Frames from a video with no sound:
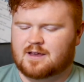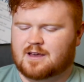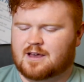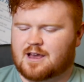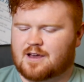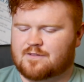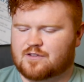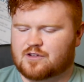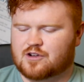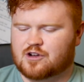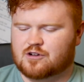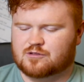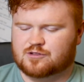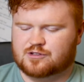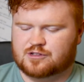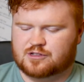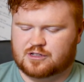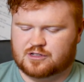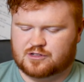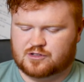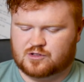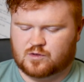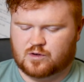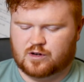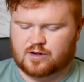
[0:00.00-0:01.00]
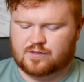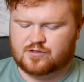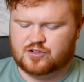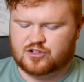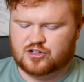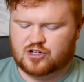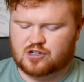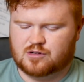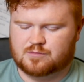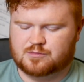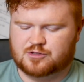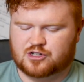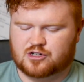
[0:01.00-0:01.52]
If you know the story of
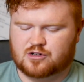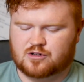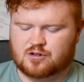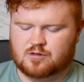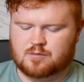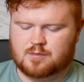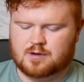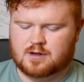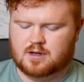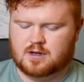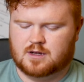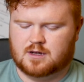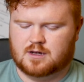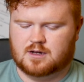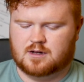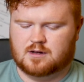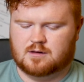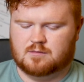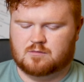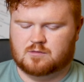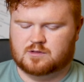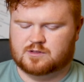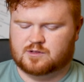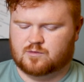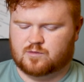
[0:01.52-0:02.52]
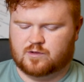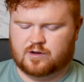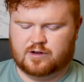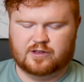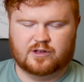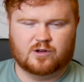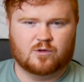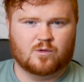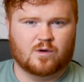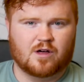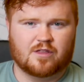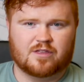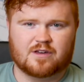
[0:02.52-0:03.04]
Job, Job was a
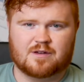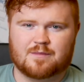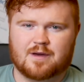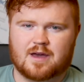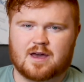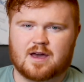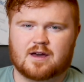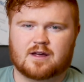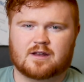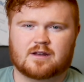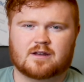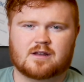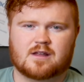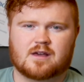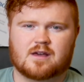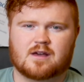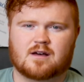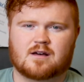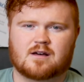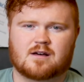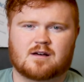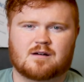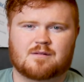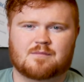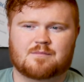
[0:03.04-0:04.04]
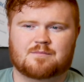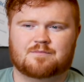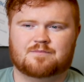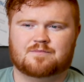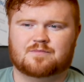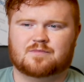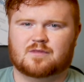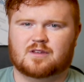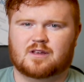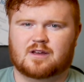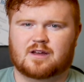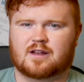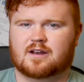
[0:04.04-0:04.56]
really wealthy man.
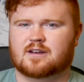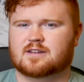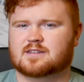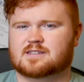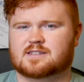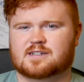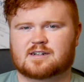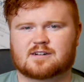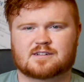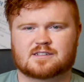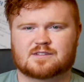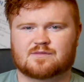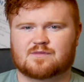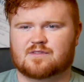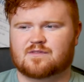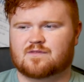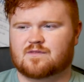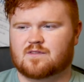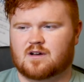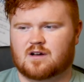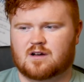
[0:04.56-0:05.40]
In a series of